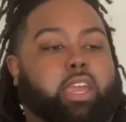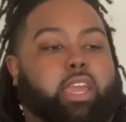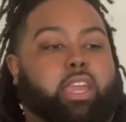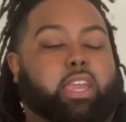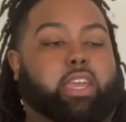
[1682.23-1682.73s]

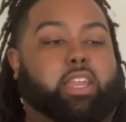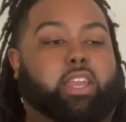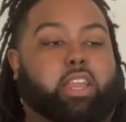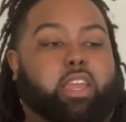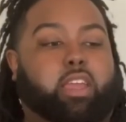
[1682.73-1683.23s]

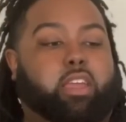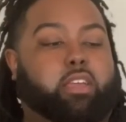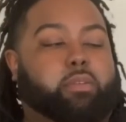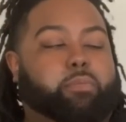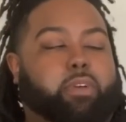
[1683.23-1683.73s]
And
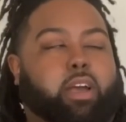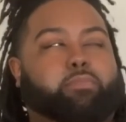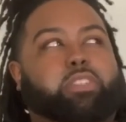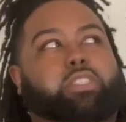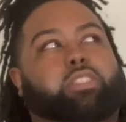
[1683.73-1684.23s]
I'm
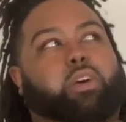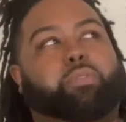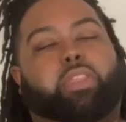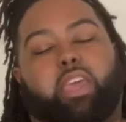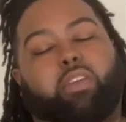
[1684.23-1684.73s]
just so
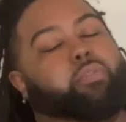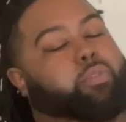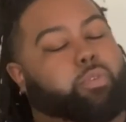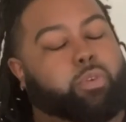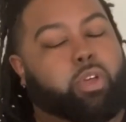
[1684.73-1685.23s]

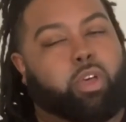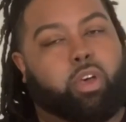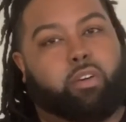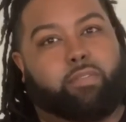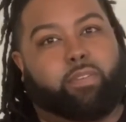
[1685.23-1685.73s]
thankful
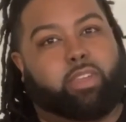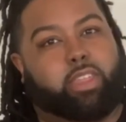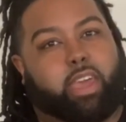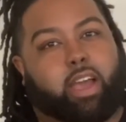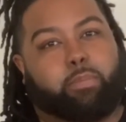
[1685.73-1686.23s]
for
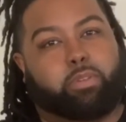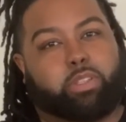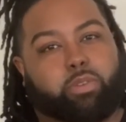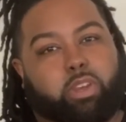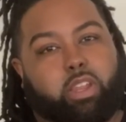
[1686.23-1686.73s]
that
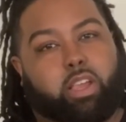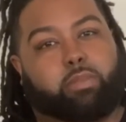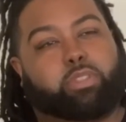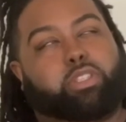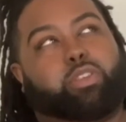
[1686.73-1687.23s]
opportunity. I'm
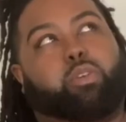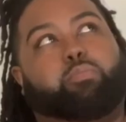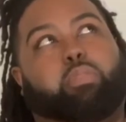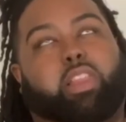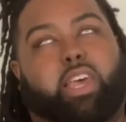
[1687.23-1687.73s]
so
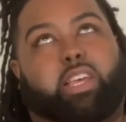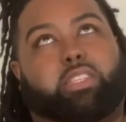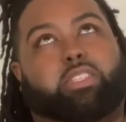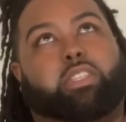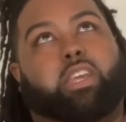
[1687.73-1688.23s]

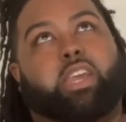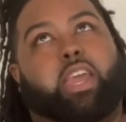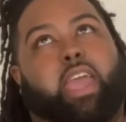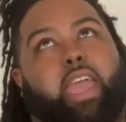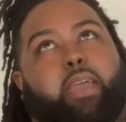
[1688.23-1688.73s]
blessed
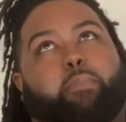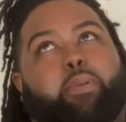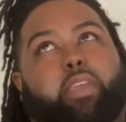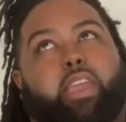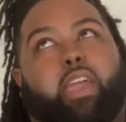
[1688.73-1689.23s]
at
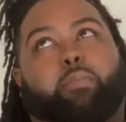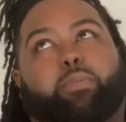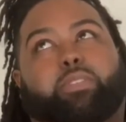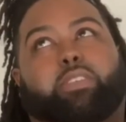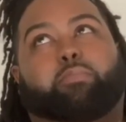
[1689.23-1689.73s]
being
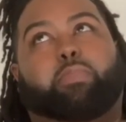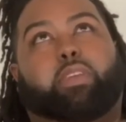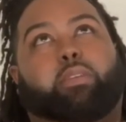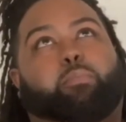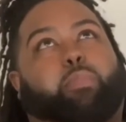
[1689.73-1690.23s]
able to
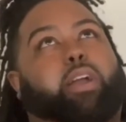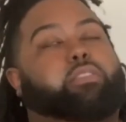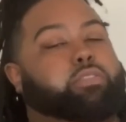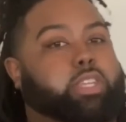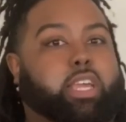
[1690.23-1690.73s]
meet
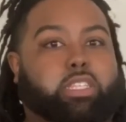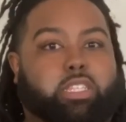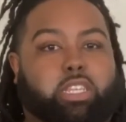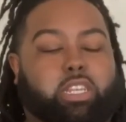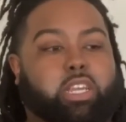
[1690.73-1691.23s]
Michael
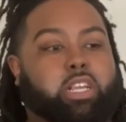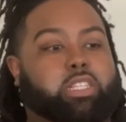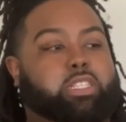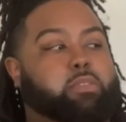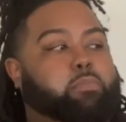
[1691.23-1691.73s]
Jackson,
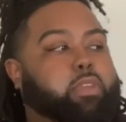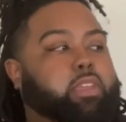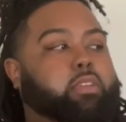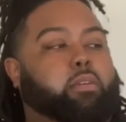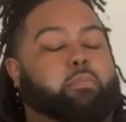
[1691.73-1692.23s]
to
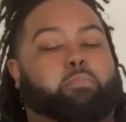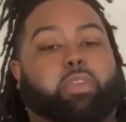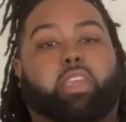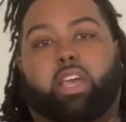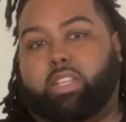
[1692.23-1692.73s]
meet
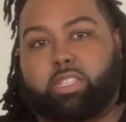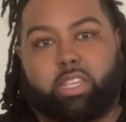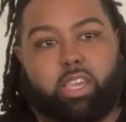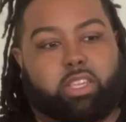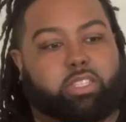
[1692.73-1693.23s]

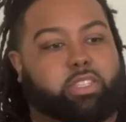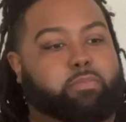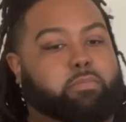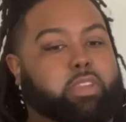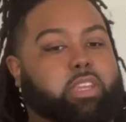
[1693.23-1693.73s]
Beyonce, to
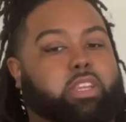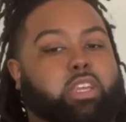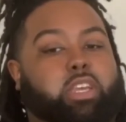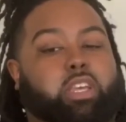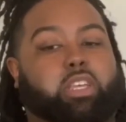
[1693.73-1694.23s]
meet
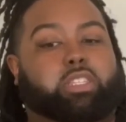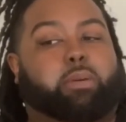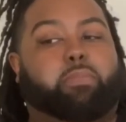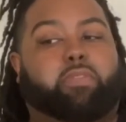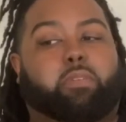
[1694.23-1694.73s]

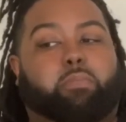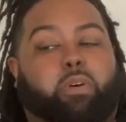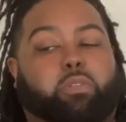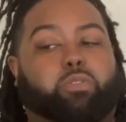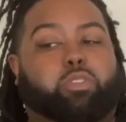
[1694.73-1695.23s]
some of the
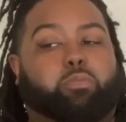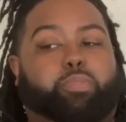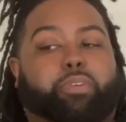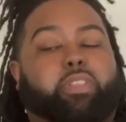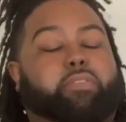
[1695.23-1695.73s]
most
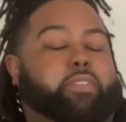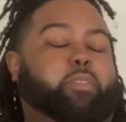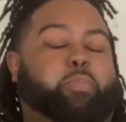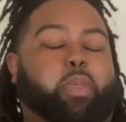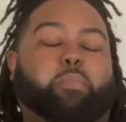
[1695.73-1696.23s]

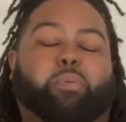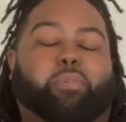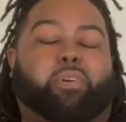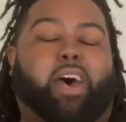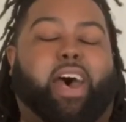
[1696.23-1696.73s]
prolific
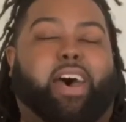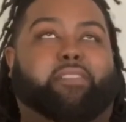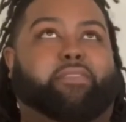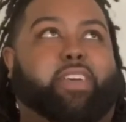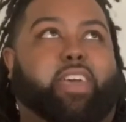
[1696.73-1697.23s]
people
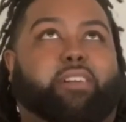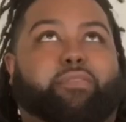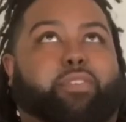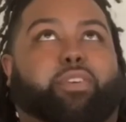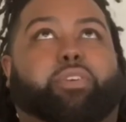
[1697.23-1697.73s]
I've
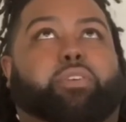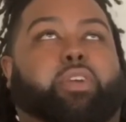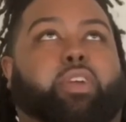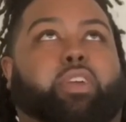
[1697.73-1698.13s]
ever